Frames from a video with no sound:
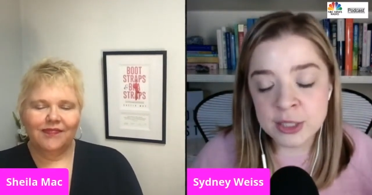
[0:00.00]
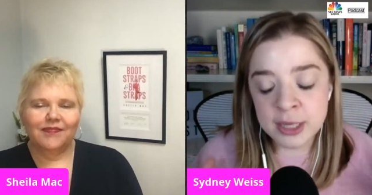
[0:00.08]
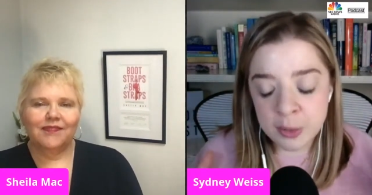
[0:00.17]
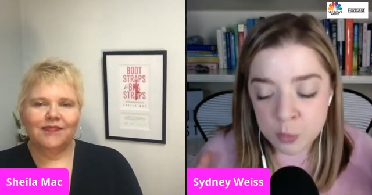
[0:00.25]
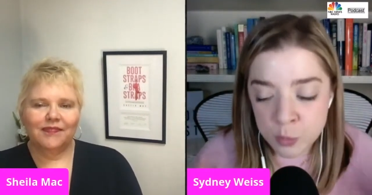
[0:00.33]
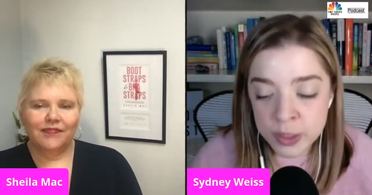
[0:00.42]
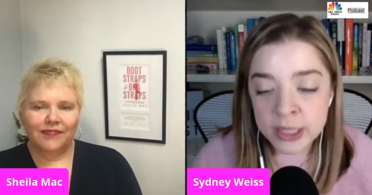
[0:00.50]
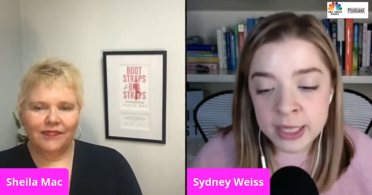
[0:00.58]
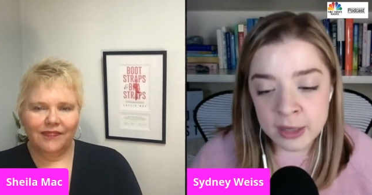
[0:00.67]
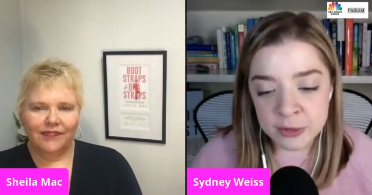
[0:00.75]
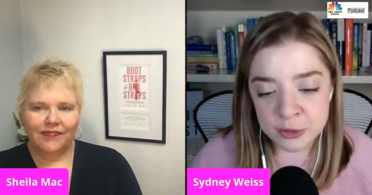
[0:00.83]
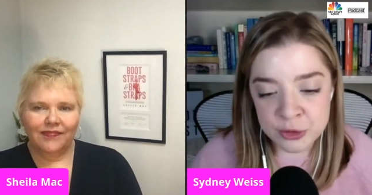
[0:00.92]
Speaker 1: And I
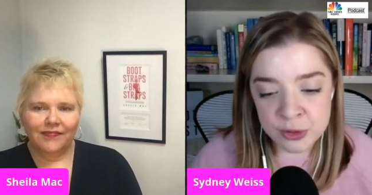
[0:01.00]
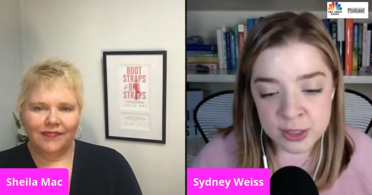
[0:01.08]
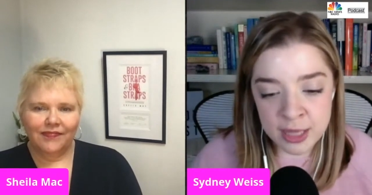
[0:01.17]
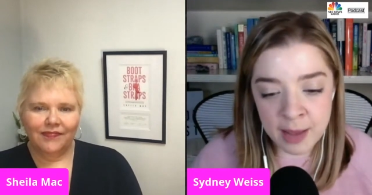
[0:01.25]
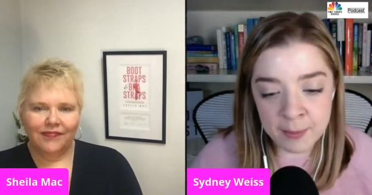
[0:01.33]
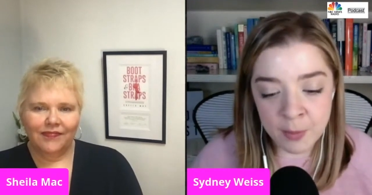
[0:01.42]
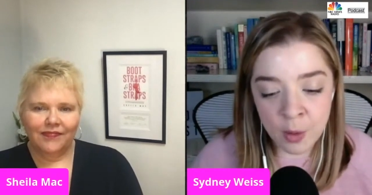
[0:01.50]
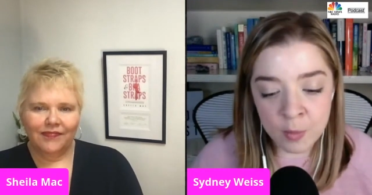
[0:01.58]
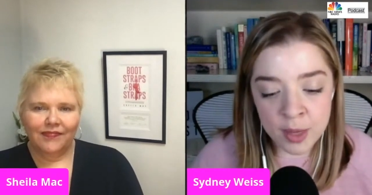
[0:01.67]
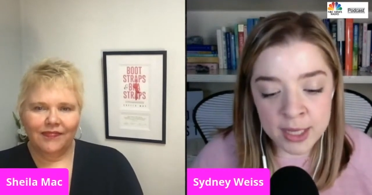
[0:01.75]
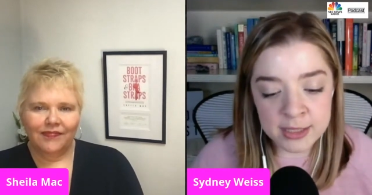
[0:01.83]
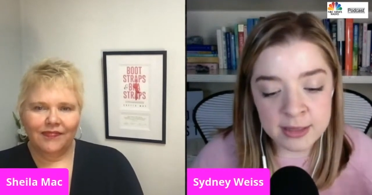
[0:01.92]
really understood in that
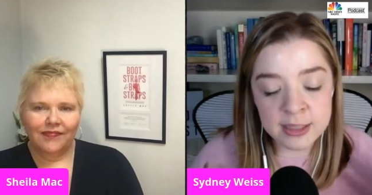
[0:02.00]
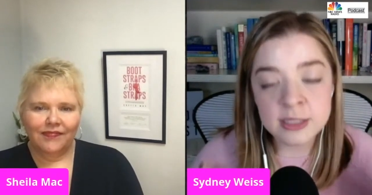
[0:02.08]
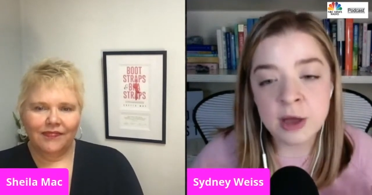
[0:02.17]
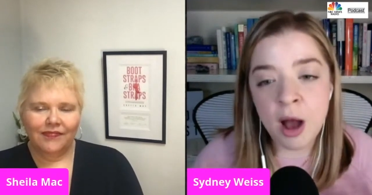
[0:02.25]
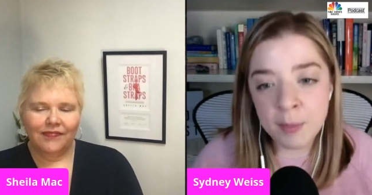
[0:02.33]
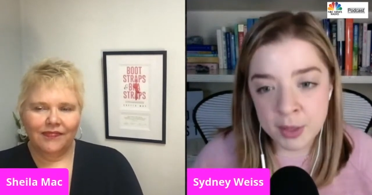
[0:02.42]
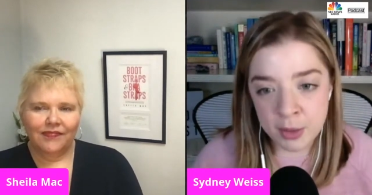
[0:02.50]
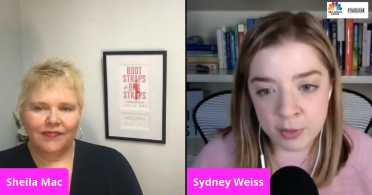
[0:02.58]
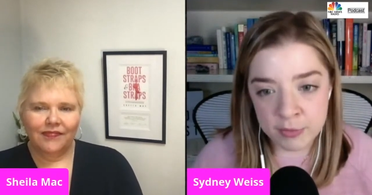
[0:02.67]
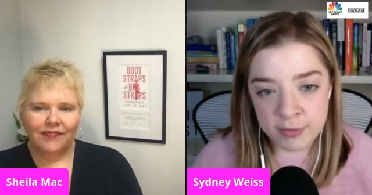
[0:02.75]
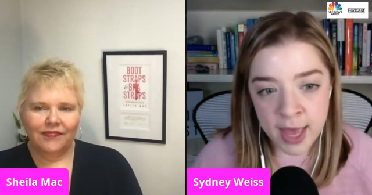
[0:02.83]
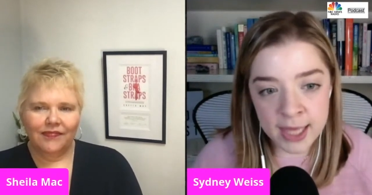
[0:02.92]
moment the
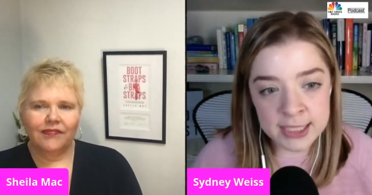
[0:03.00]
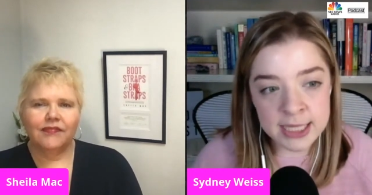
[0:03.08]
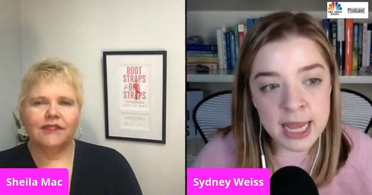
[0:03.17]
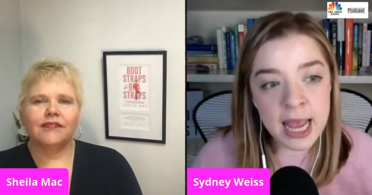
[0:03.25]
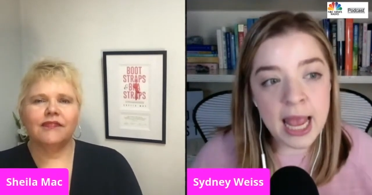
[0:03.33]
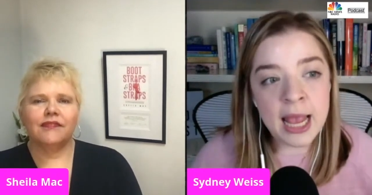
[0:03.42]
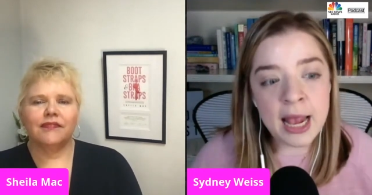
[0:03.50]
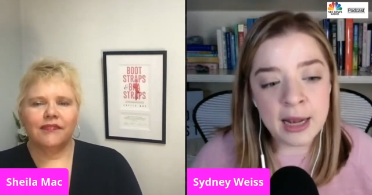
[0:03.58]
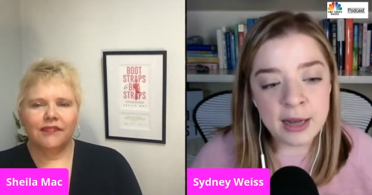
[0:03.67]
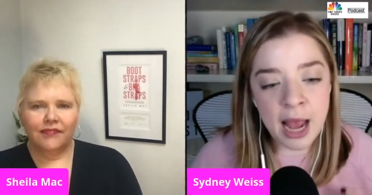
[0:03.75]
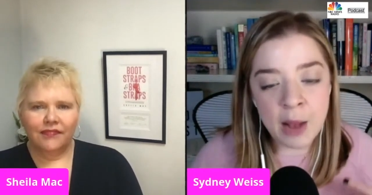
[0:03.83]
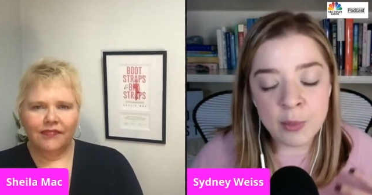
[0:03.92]
domino effect and
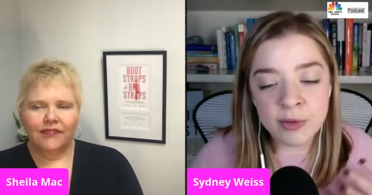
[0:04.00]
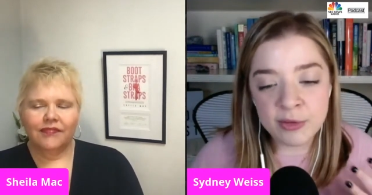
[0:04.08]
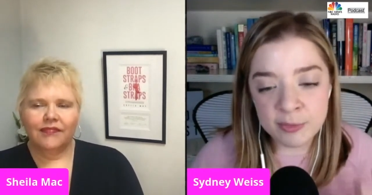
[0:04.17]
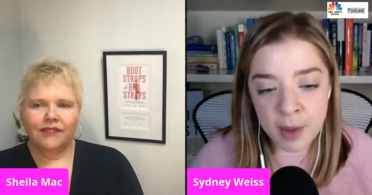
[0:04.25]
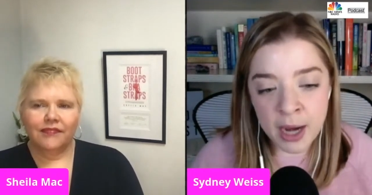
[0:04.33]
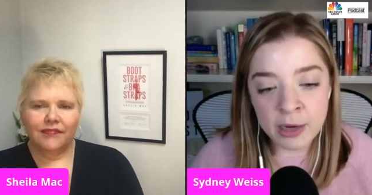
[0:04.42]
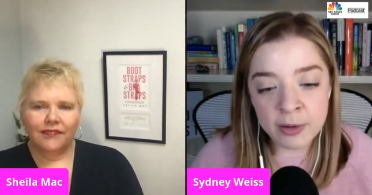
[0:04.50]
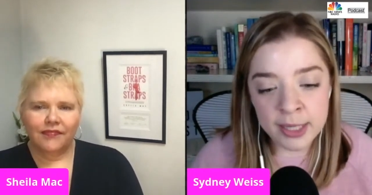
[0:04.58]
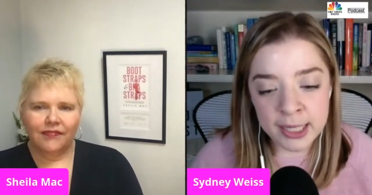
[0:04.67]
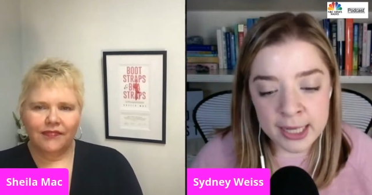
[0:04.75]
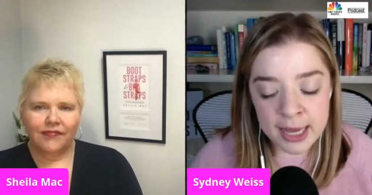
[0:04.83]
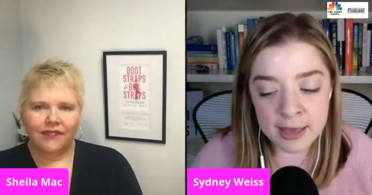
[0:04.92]
how inspiring
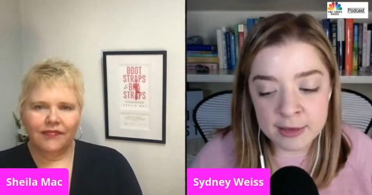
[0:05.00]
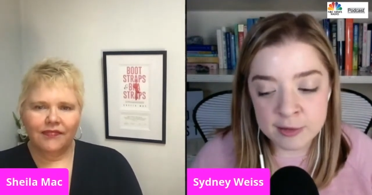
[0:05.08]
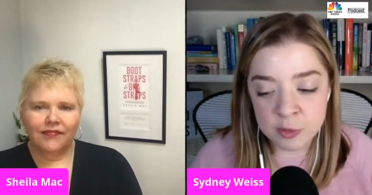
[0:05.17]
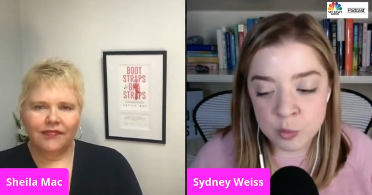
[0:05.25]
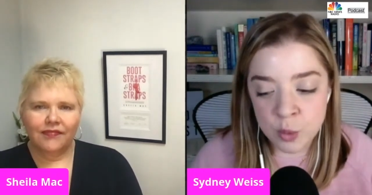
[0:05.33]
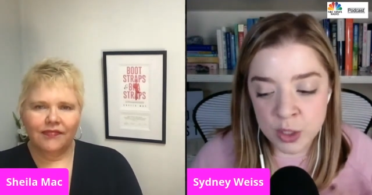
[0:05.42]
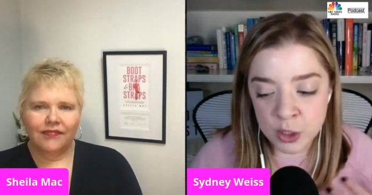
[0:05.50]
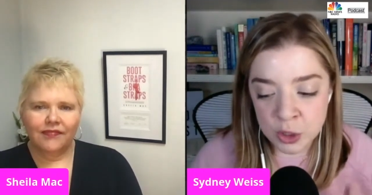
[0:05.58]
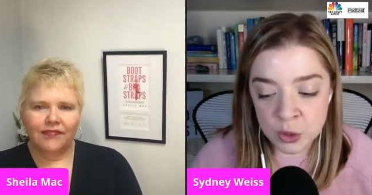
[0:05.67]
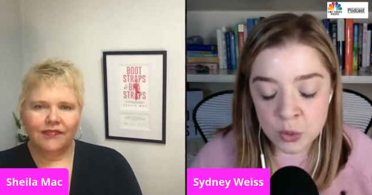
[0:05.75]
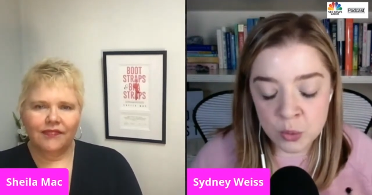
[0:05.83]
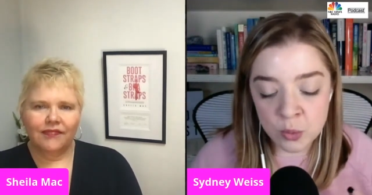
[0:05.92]
it is when
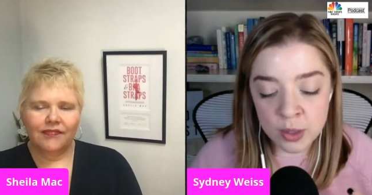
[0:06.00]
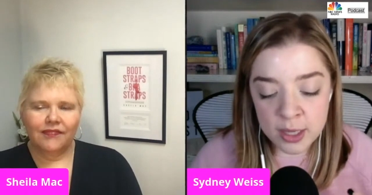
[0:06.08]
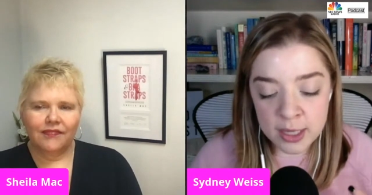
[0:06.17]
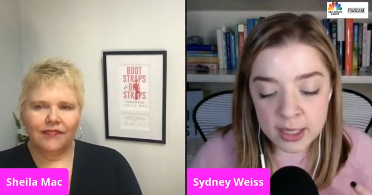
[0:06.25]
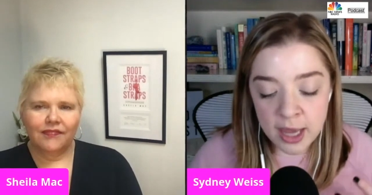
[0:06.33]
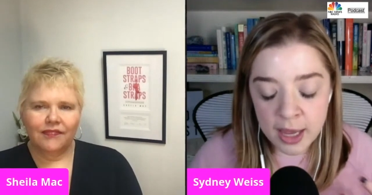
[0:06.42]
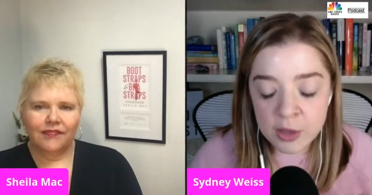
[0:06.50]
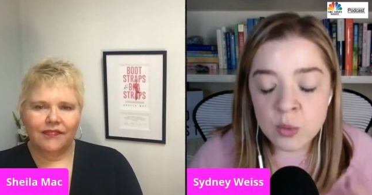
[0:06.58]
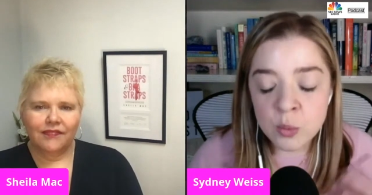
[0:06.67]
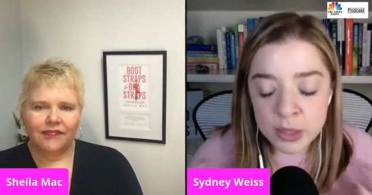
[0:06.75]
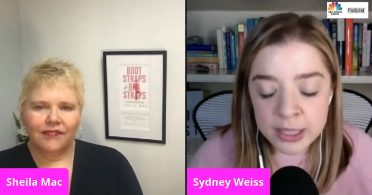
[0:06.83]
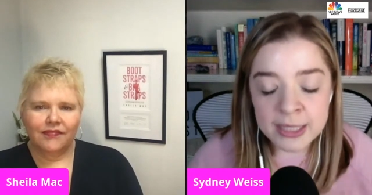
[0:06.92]
you
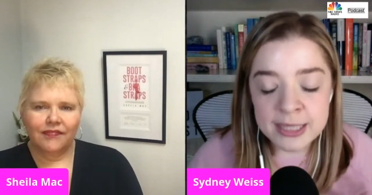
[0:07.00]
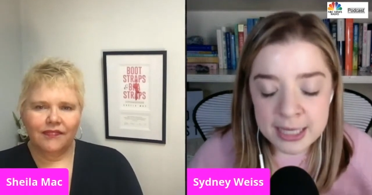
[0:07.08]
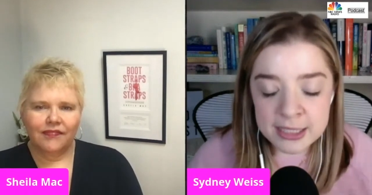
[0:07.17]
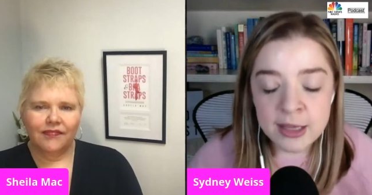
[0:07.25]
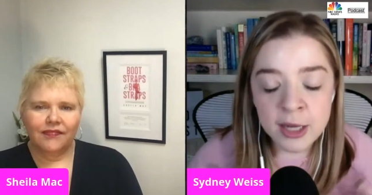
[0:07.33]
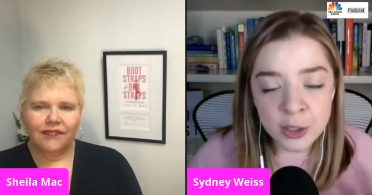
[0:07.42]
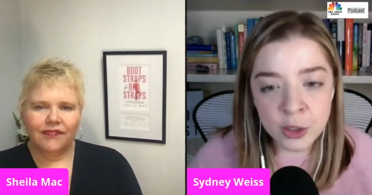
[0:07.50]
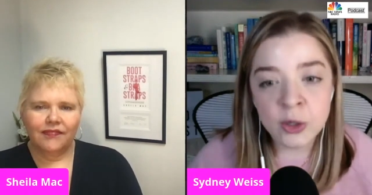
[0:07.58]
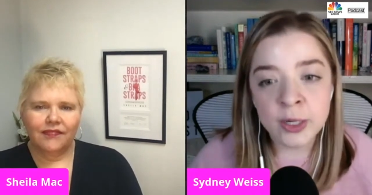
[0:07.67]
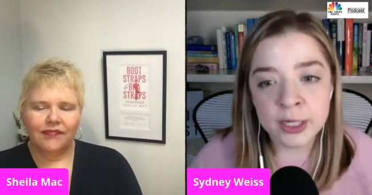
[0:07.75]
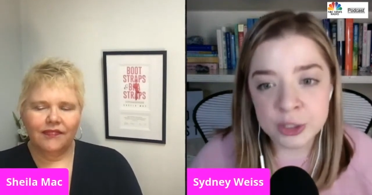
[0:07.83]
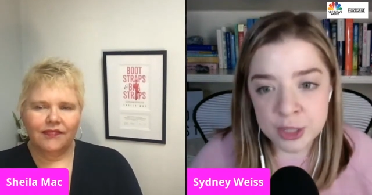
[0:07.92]
really, it takes a lot of
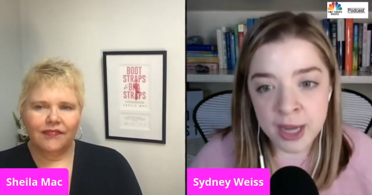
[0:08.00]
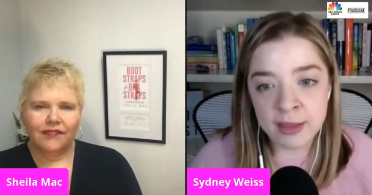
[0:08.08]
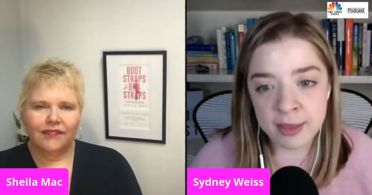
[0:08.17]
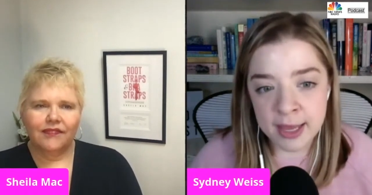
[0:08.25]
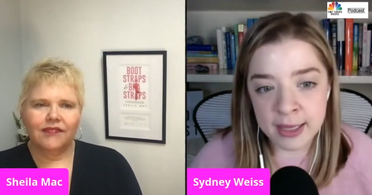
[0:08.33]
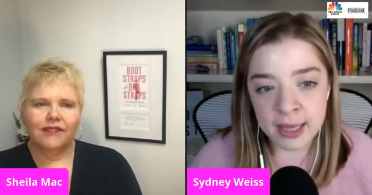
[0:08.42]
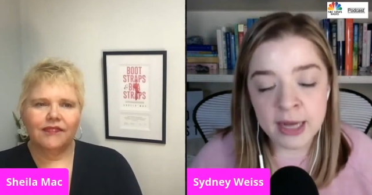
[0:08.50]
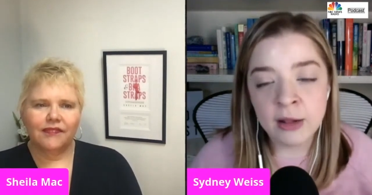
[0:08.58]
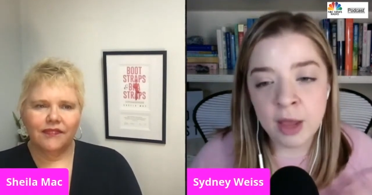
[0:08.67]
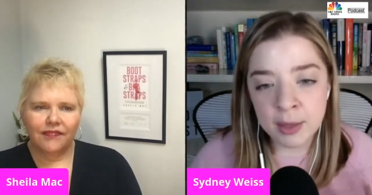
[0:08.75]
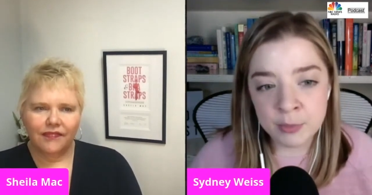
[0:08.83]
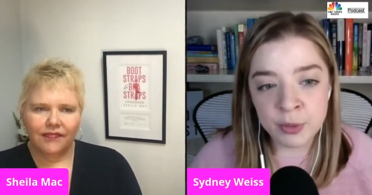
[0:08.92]
courage, I think, and a
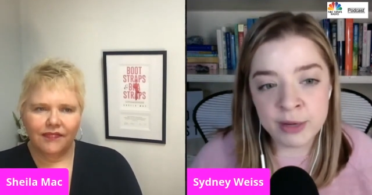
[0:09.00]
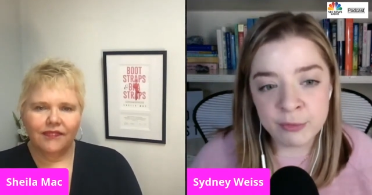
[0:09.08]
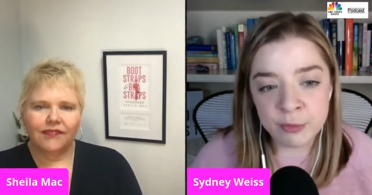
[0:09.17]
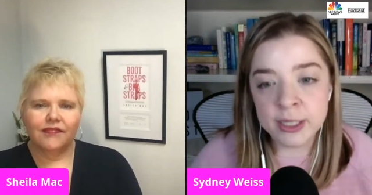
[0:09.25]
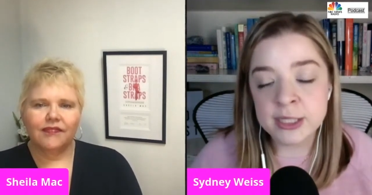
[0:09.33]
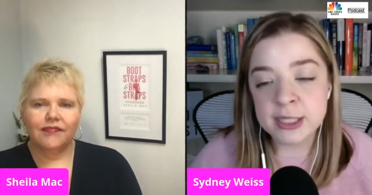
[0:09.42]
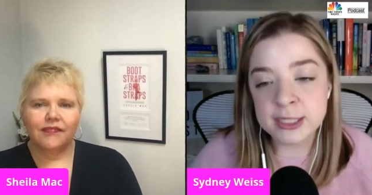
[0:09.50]
lot of bravery to